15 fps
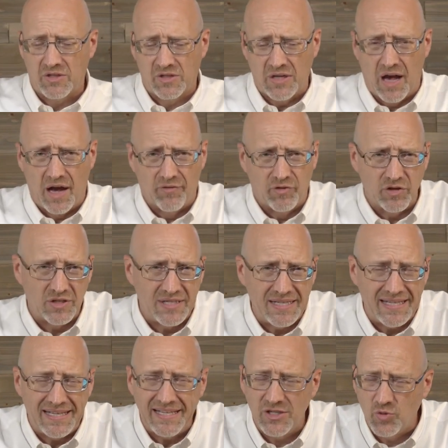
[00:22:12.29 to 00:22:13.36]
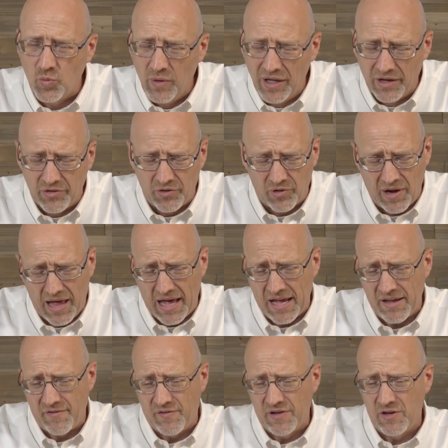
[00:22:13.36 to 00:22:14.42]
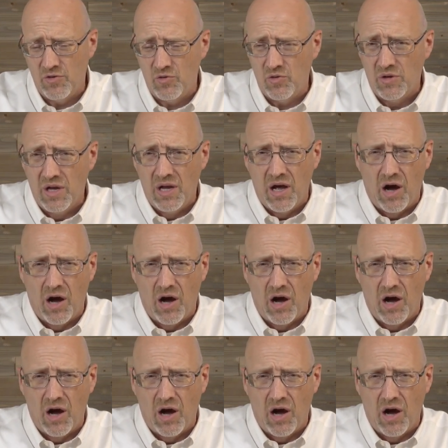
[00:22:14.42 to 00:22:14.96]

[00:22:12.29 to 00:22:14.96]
sovereignty and His will in their life, and who